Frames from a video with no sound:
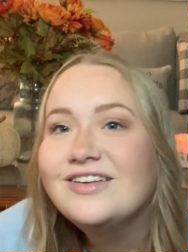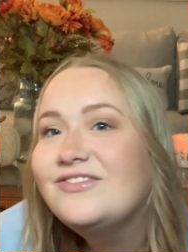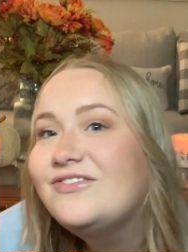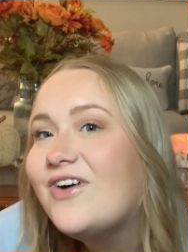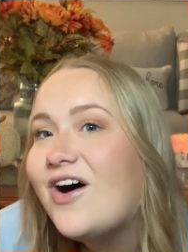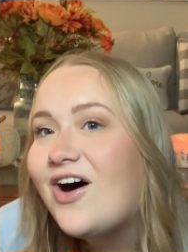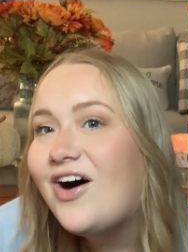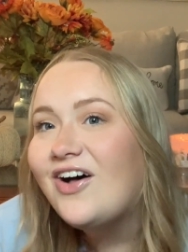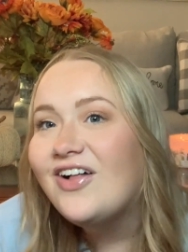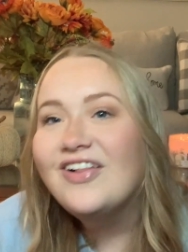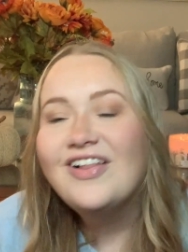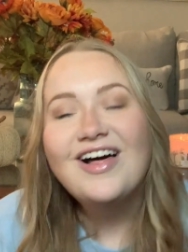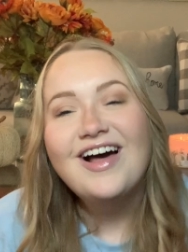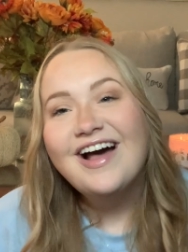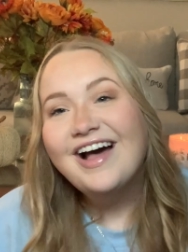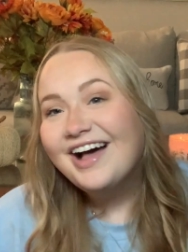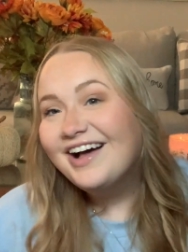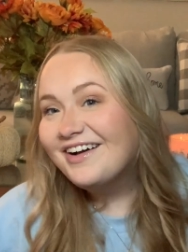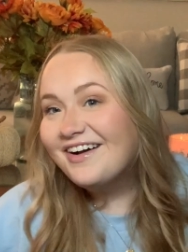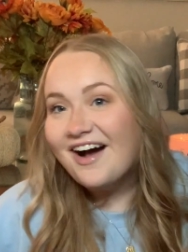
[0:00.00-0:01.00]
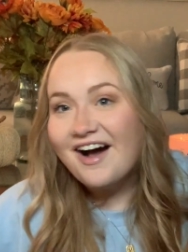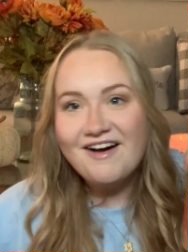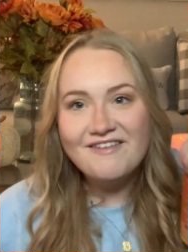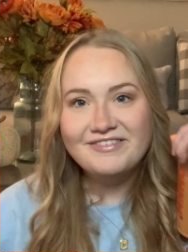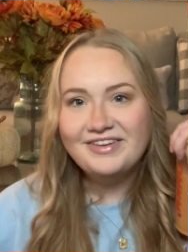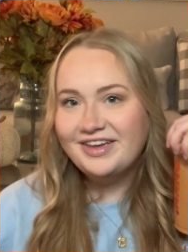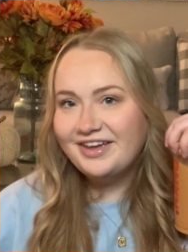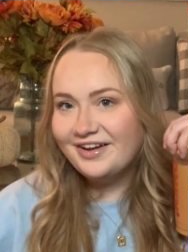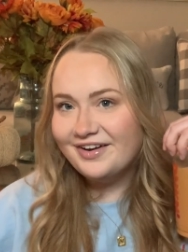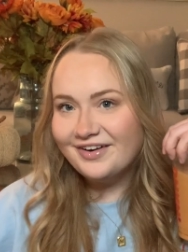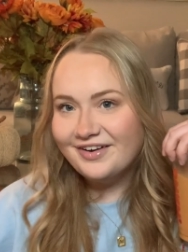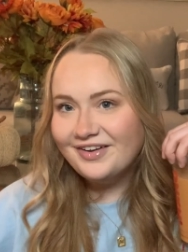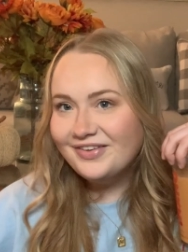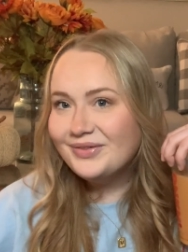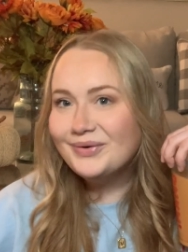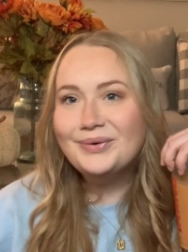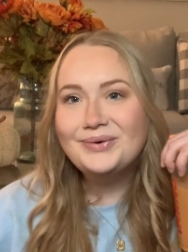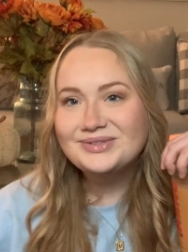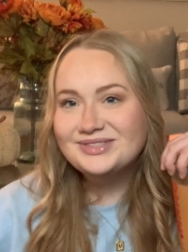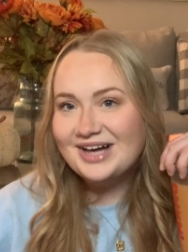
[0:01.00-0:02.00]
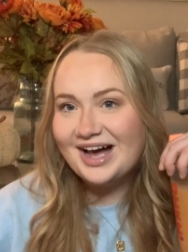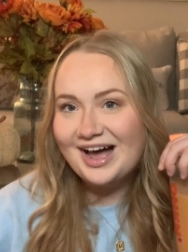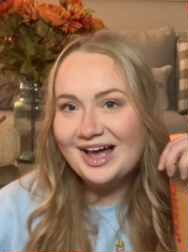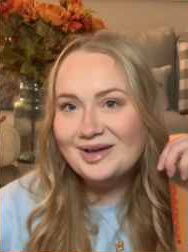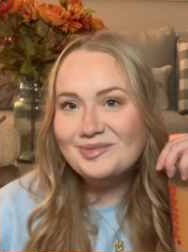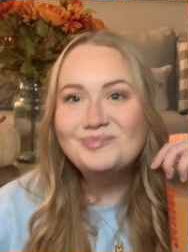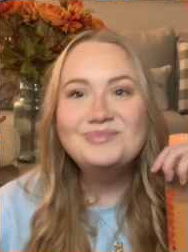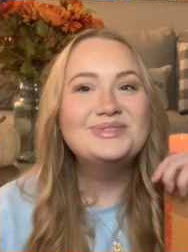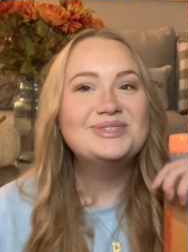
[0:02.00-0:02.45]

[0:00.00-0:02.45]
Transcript: fall coffee here the whole time,